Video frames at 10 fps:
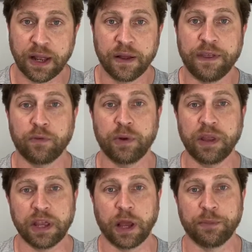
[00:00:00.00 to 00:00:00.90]
that really
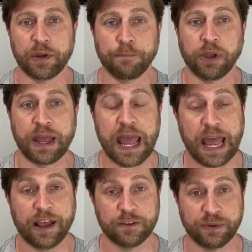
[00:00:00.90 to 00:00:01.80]
come into play
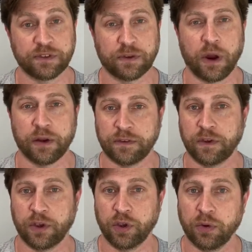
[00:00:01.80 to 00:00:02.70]
as we start
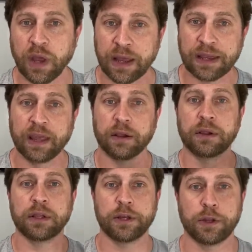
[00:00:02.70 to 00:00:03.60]
to get a
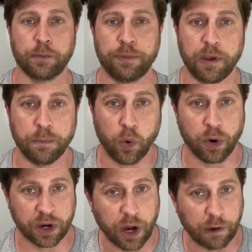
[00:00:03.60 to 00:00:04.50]
little bit
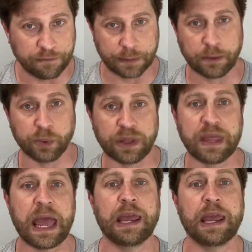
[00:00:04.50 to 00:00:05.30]
more comfortable with that,